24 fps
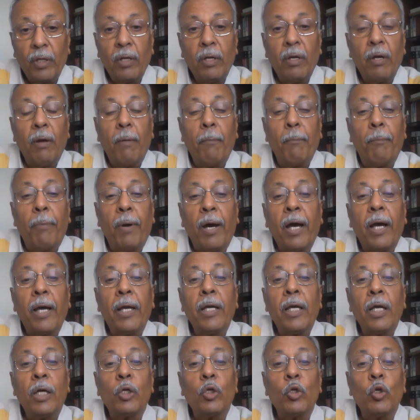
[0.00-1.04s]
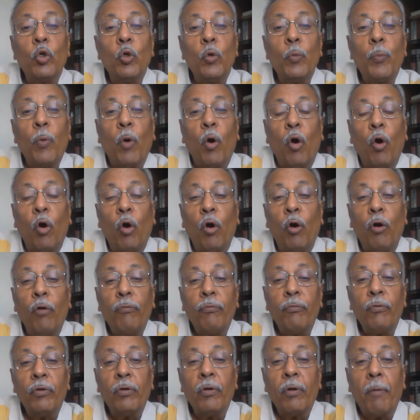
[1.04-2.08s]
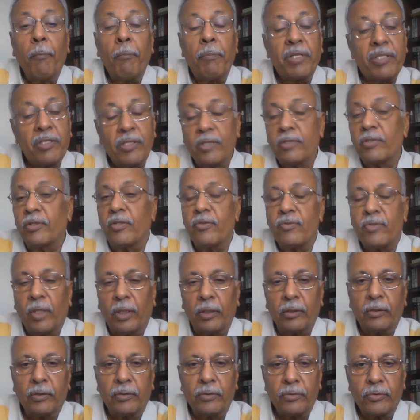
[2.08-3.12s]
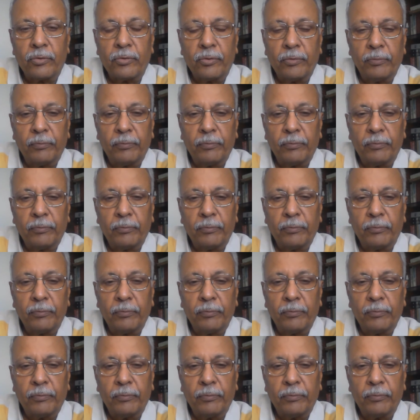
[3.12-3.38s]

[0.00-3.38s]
by a group of business consultants.